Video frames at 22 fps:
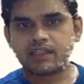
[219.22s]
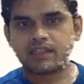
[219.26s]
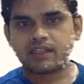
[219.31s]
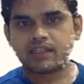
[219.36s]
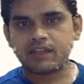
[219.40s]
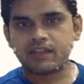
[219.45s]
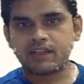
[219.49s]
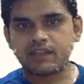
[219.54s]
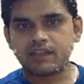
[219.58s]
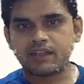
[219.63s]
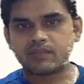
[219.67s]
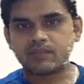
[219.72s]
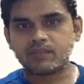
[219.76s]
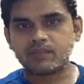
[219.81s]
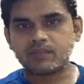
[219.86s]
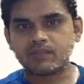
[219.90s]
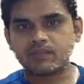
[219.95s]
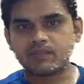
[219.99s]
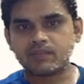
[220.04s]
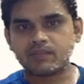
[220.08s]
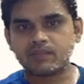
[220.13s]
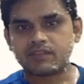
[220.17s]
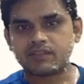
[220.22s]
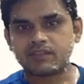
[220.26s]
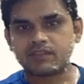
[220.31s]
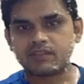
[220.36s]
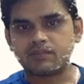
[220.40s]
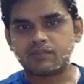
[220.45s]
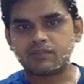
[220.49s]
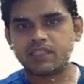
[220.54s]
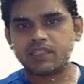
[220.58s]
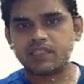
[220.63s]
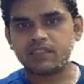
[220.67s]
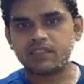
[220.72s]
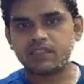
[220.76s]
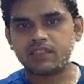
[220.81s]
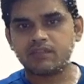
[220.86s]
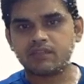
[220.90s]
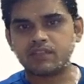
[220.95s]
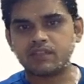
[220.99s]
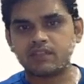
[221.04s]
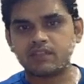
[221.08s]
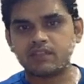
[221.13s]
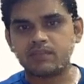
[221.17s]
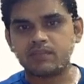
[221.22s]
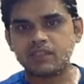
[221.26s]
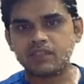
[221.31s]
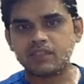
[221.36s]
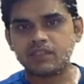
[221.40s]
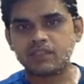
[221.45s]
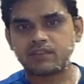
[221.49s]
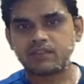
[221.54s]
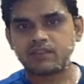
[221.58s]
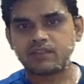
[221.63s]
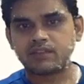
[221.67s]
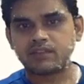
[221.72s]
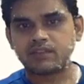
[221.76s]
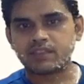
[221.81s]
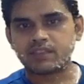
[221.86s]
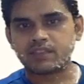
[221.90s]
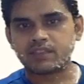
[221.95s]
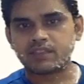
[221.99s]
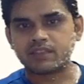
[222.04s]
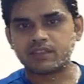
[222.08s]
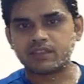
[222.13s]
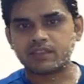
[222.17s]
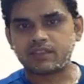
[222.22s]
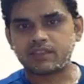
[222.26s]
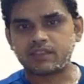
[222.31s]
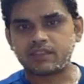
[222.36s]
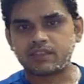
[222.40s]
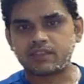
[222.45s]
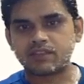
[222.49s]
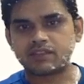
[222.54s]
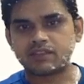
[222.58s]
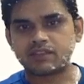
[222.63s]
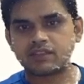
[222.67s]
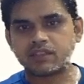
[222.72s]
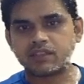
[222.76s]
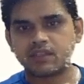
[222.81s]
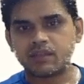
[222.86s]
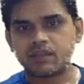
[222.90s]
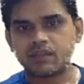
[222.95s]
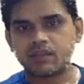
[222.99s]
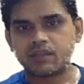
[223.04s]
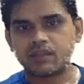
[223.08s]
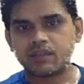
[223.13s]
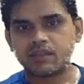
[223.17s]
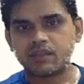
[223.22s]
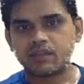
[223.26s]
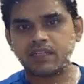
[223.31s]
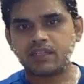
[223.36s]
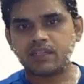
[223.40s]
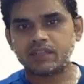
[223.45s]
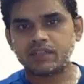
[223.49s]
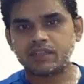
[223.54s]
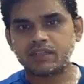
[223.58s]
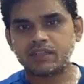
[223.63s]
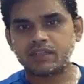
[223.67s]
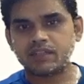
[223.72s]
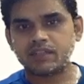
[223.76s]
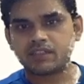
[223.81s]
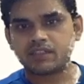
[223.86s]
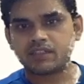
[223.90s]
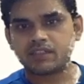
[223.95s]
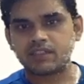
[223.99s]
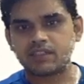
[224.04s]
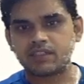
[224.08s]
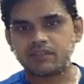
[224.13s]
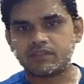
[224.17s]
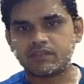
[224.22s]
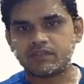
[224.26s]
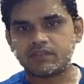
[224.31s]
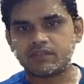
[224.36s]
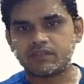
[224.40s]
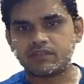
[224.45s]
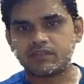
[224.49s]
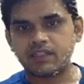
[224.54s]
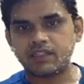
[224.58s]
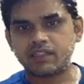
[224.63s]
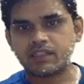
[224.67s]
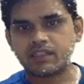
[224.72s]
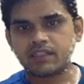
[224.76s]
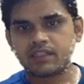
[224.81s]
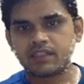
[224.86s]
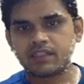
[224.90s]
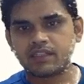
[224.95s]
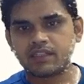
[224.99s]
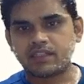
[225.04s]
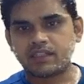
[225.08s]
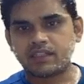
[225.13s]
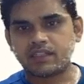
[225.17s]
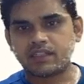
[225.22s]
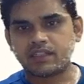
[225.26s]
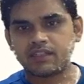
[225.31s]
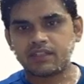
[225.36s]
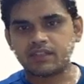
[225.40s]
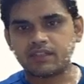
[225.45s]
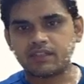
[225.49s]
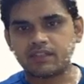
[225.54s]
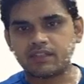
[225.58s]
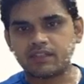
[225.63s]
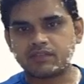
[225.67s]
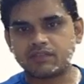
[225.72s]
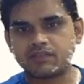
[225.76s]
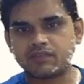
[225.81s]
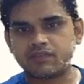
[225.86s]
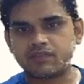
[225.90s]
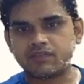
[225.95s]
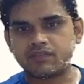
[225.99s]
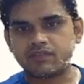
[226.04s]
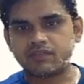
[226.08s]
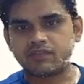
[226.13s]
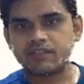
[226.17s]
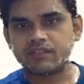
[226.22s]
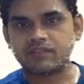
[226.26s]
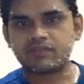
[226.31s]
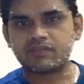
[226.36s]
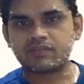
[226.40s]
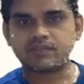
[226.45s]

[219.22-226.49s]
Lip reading: S minus B will be 66 minus 61, that is 5.